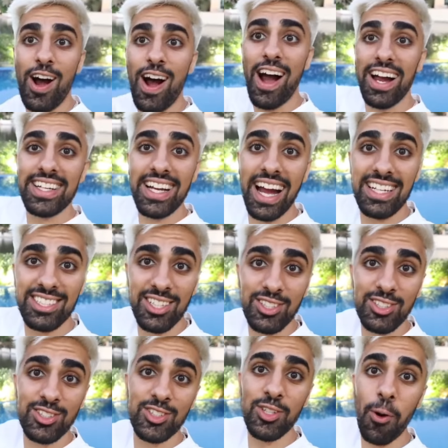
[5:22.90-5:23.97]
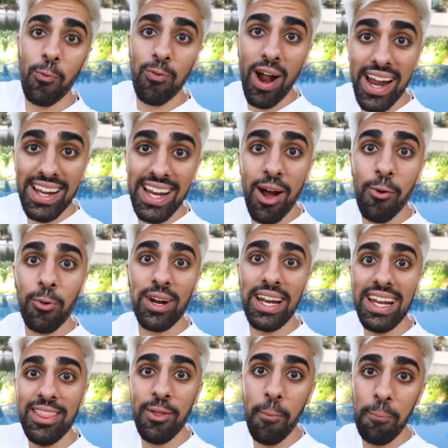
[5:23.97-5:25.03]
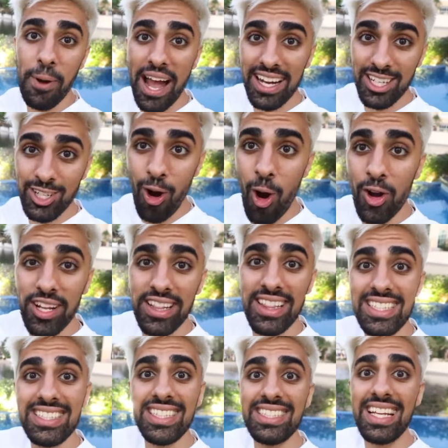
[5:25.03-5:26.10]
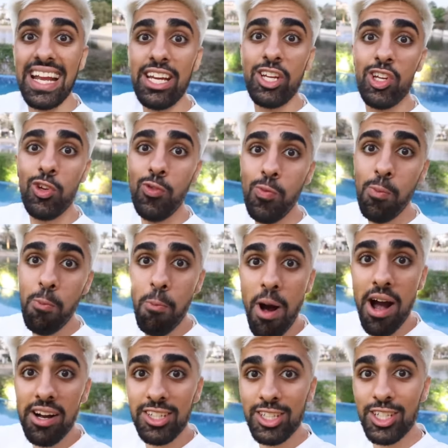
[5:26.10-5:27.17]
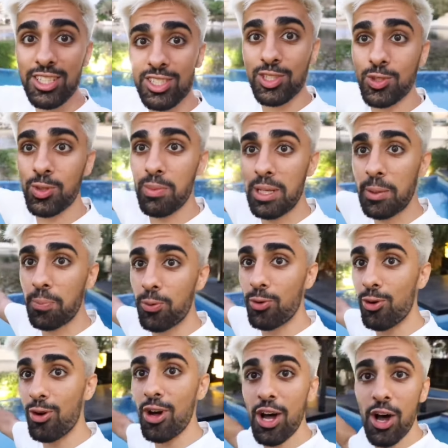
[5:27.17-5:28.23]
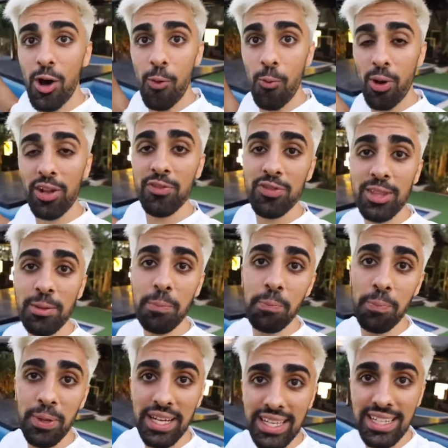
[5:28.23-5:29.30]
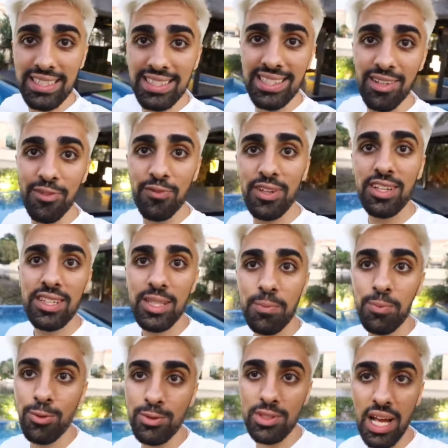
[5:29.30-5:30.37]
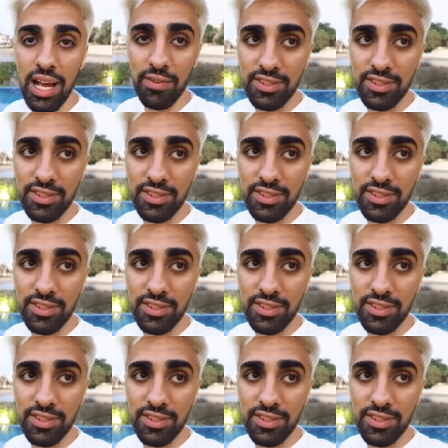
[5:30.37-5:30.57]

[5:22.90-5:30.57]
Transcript: right, guys. So right now we're in the back garden. This is a humongous swimming pool. One of the biggest infinity pools I've